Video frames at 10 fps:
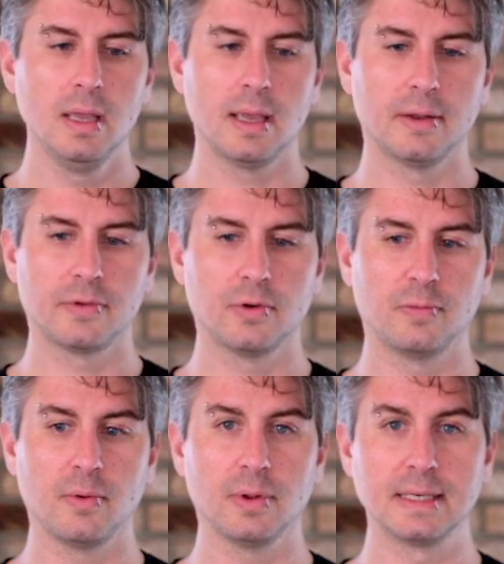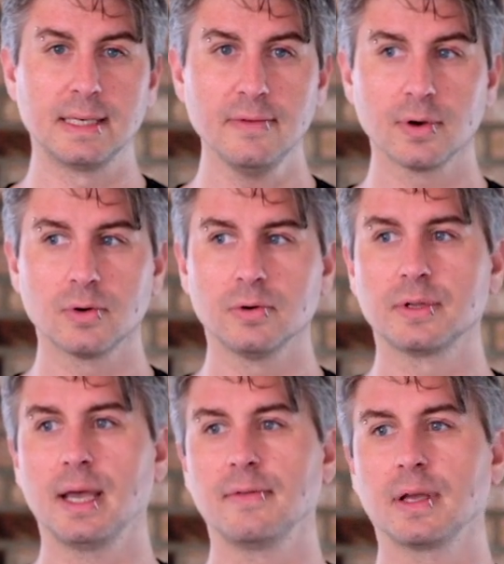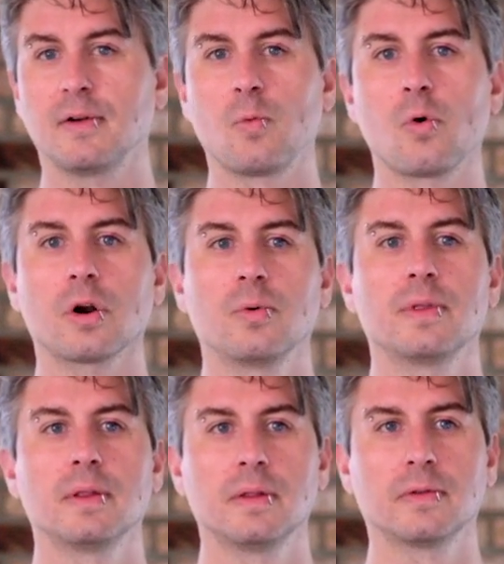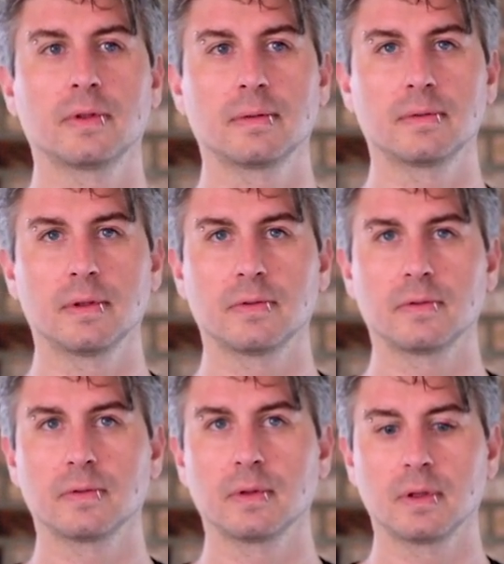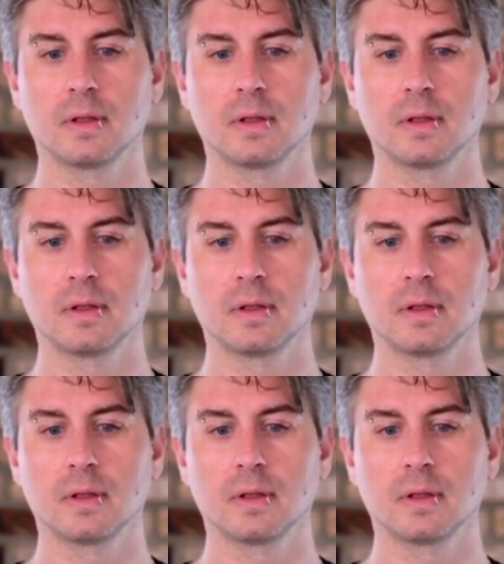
And so it's been really difficult to have to kind of work within this, this